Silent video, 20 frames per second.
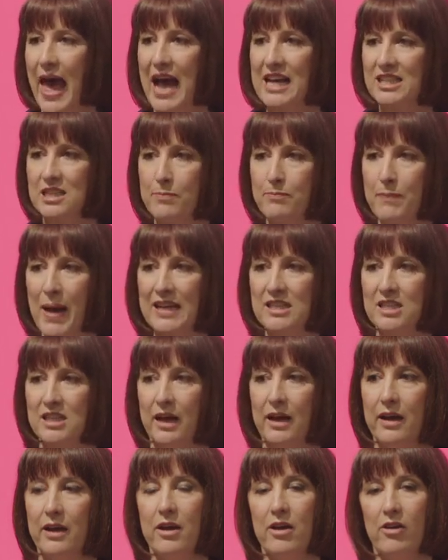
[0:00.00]
as a
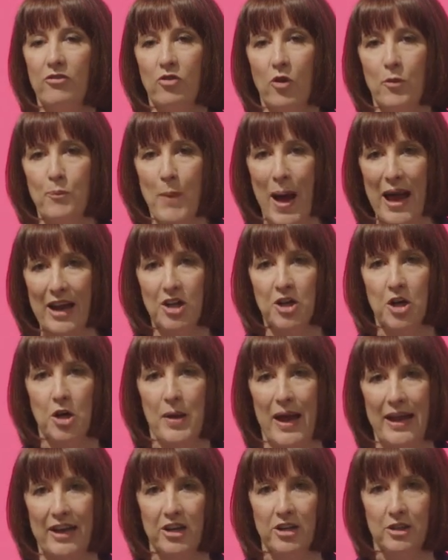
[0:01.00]
matter for
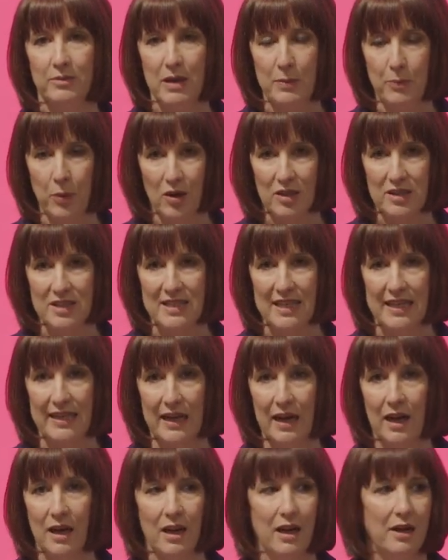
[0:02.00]
macroeconomic policy
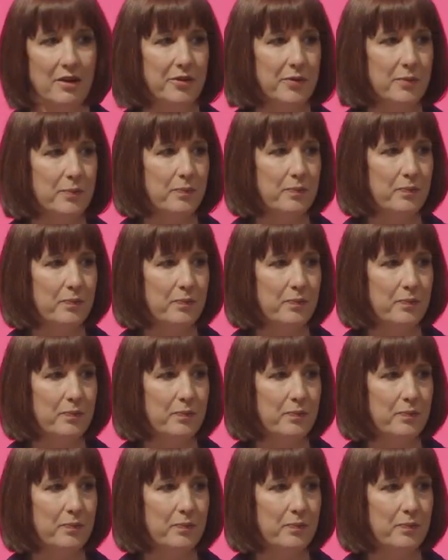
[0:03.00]
alone.